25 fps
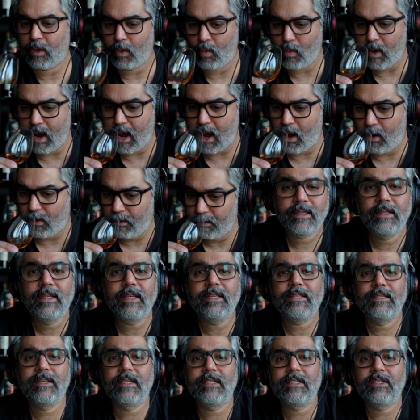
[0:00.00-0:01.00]
Wow.
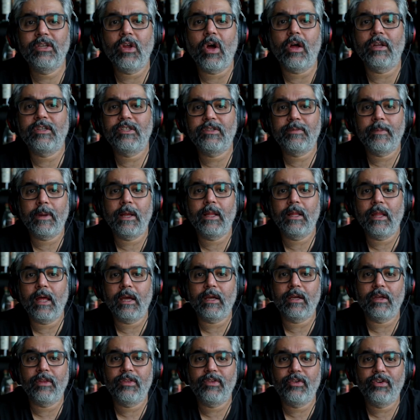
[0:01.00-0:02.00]
This does not smell
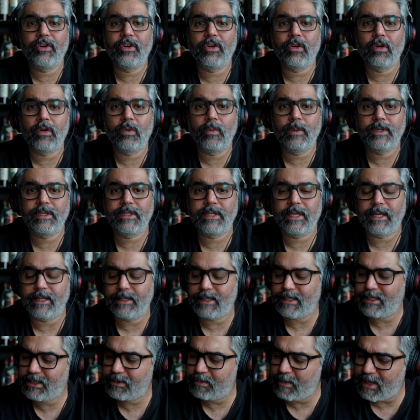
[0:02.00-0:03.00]
like a three-year-old whiskey.
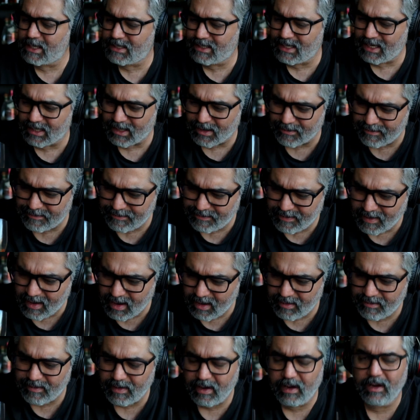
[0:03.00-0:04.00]
This smells like a
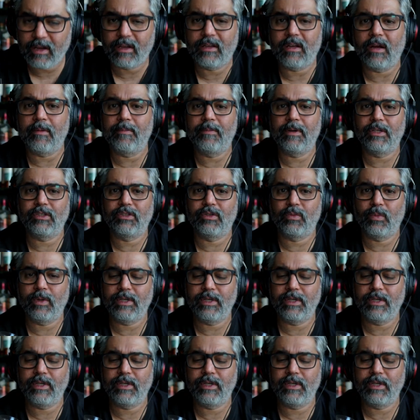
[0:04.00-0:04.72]
very, very accomplished